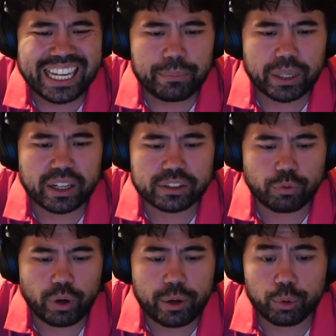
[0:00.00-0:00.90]
because if
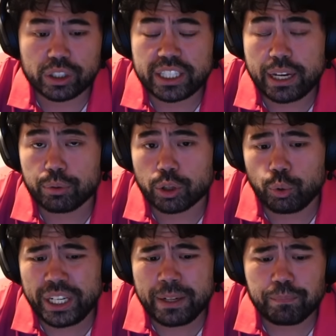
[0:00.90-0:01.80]
white were to take with a
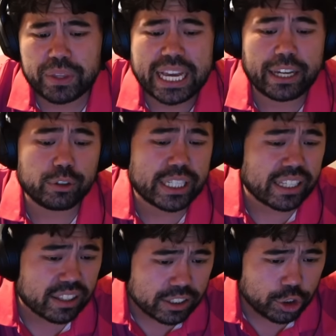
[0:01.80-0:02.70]
queen, now you
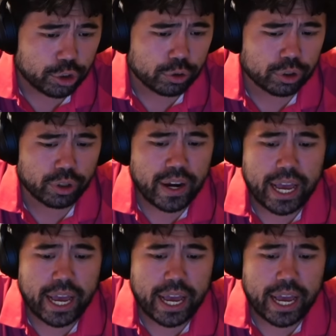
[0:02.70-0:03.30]
take this juicer,